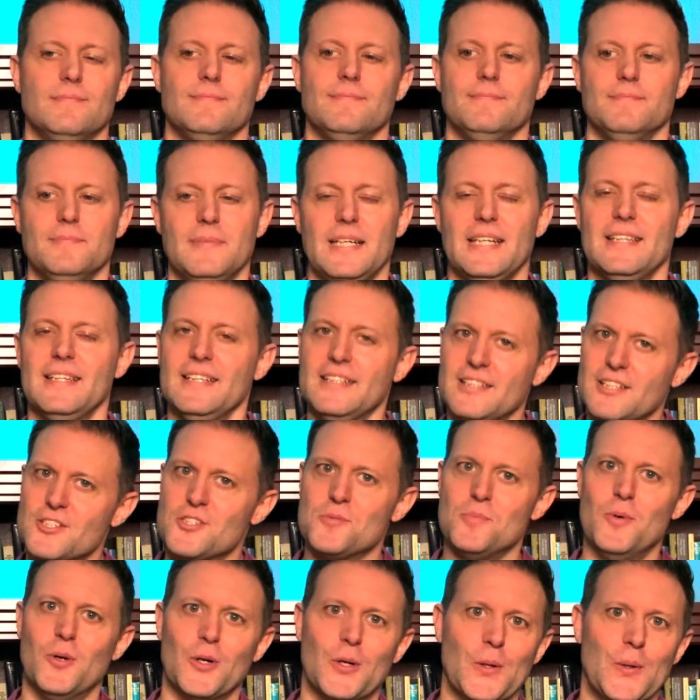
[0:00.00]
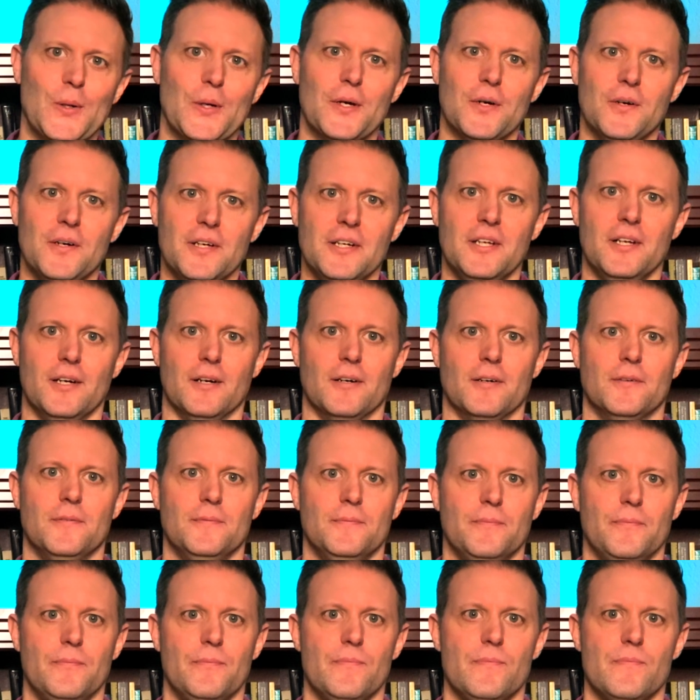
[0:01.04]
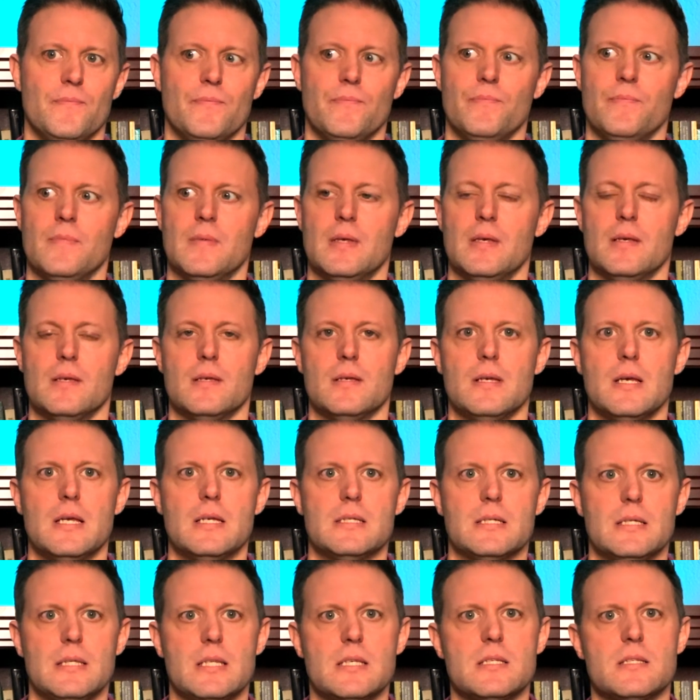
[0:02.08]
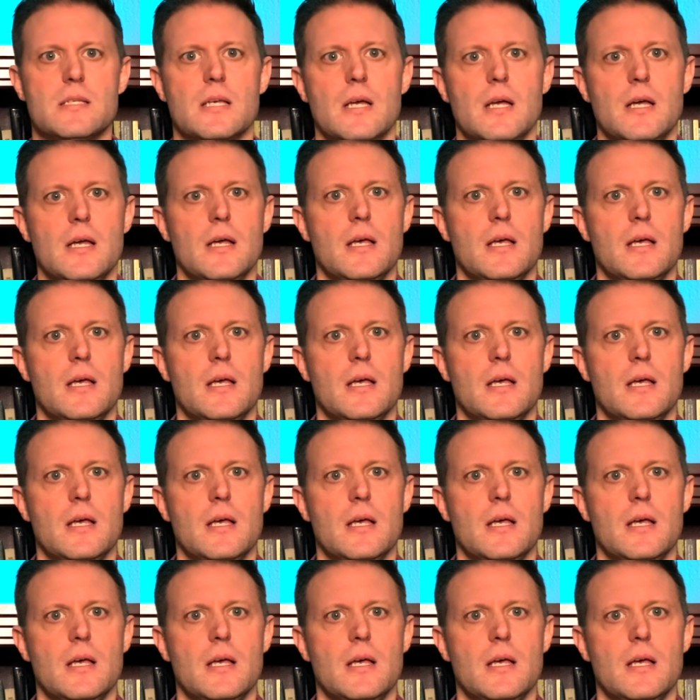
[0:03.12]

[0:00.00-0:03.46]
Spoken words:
But I think there's more going on here. See, this